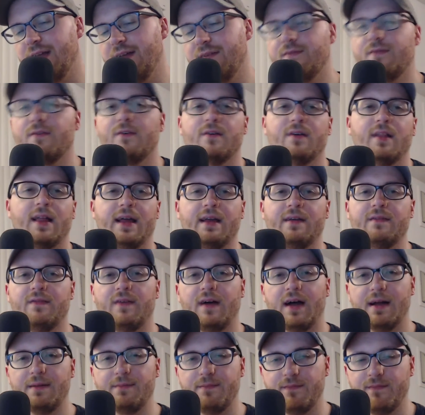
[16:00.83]
for like
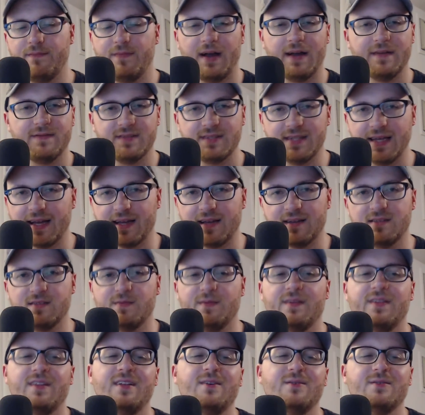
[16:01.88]
five seconds,
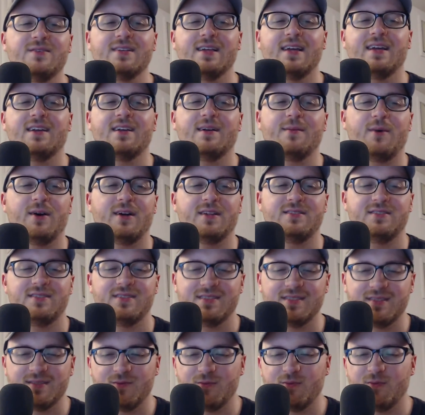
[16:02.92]
but then it was like, come on,
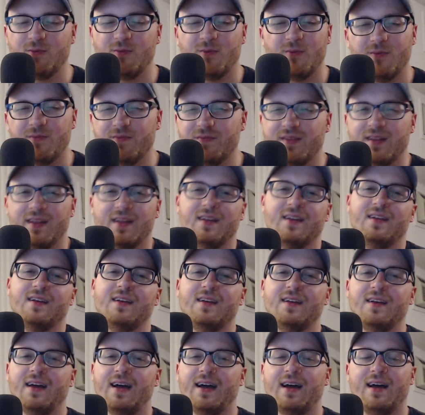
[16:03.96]

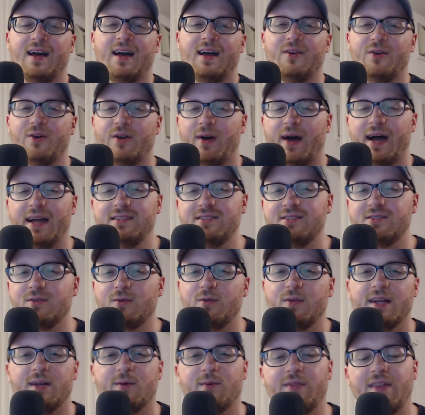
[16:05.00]
I don't know. I just
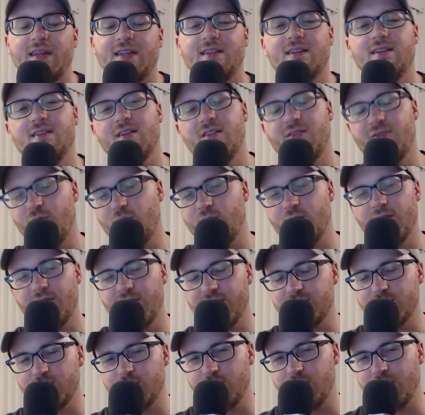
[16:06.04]
don't like what they did to Thor in
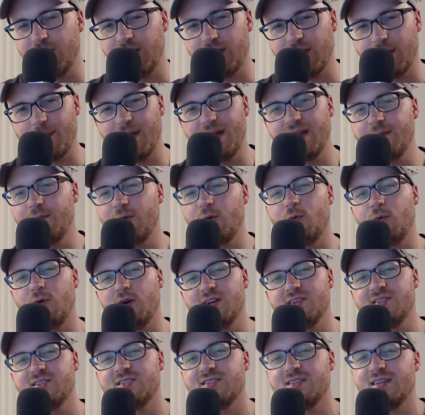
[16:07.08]
this movie. They made him a
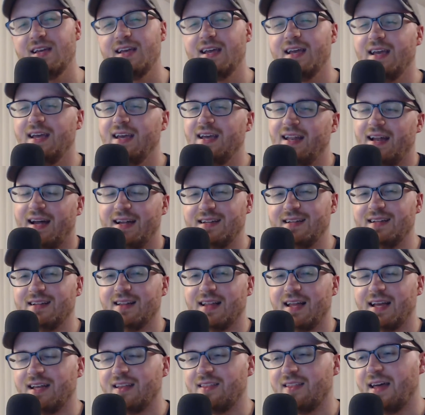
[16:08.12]
wuss, and I
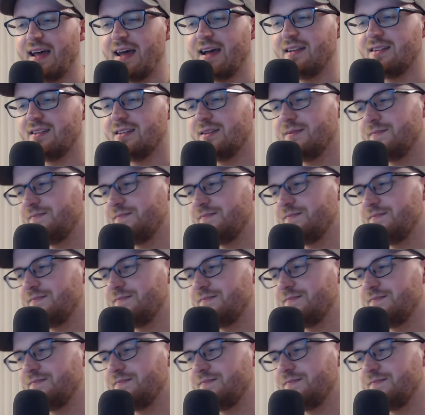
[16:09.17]
didn't like that.